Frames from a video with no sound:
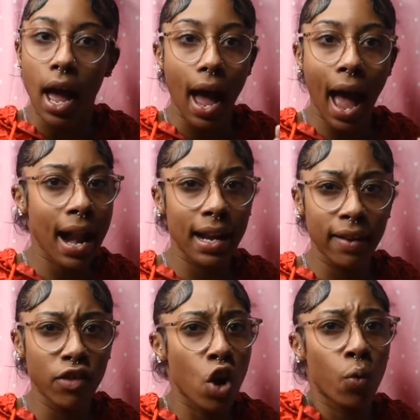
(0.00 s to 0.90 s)
I didn't
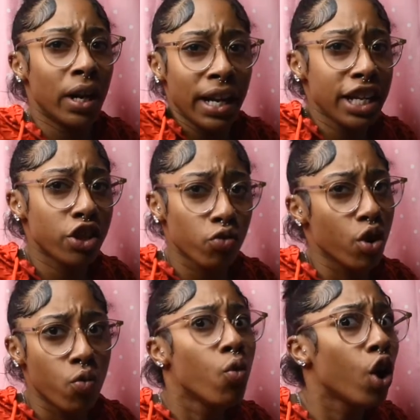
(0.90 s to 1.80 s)
even know what a
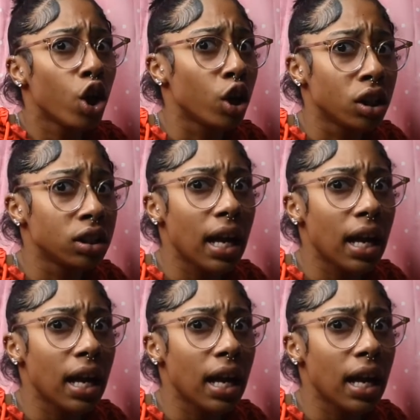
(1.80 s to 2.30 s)
history was.